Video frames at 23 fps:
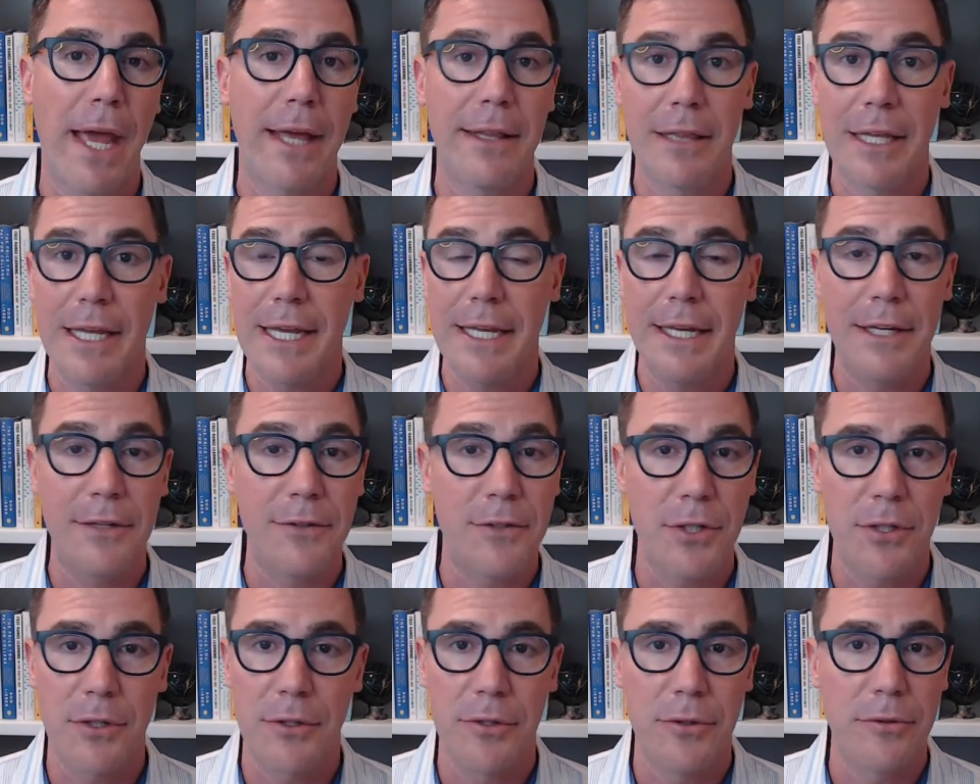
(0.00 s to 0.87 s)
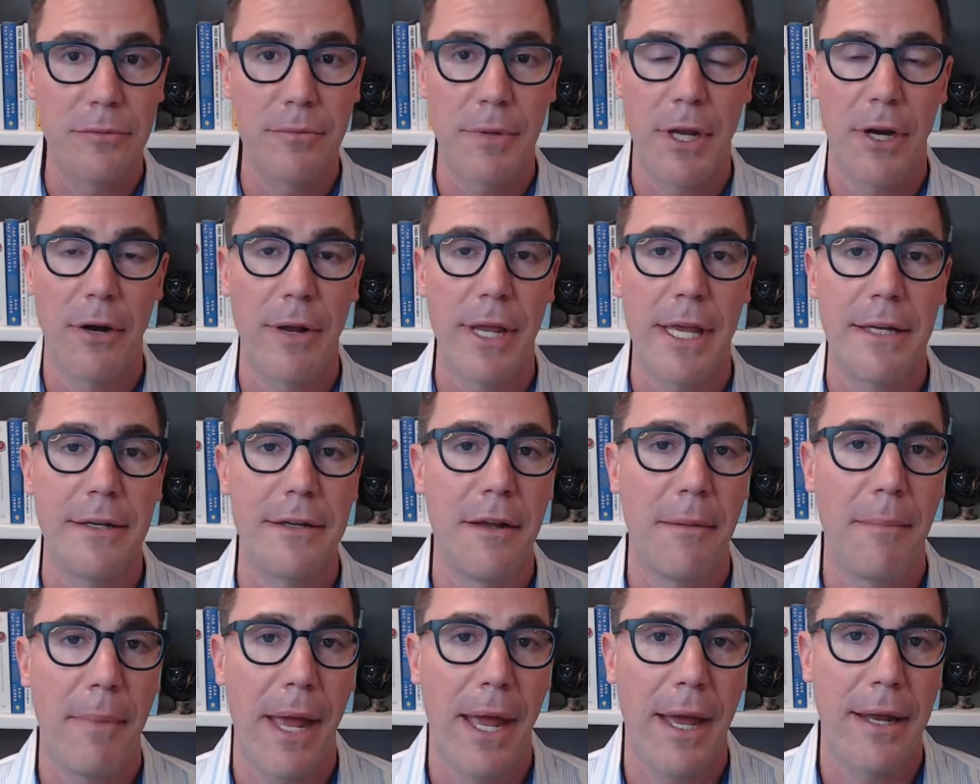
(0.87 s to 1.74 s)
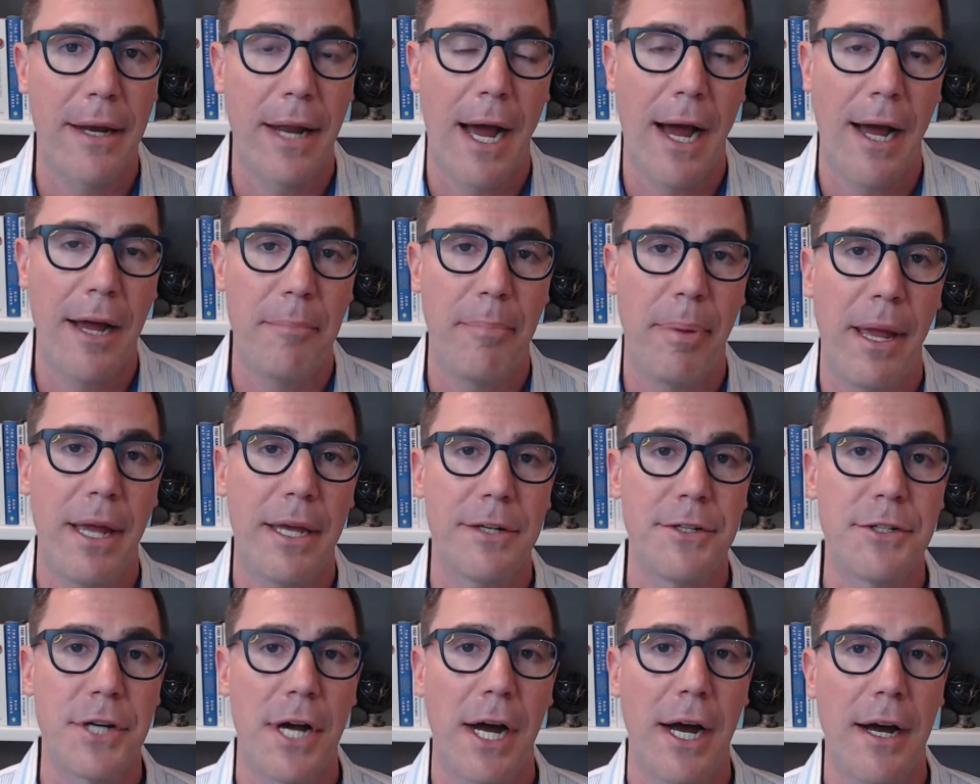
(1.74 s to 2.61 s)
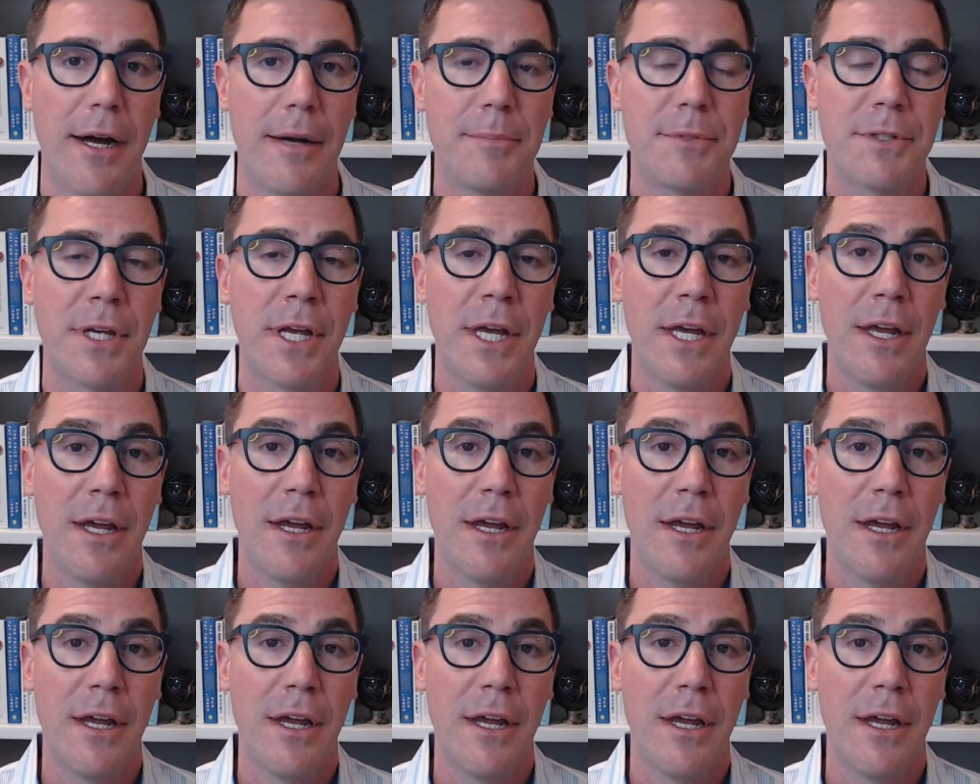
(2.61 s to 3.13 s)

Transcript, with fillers: and leading to you know in-demand, high-paying jobs.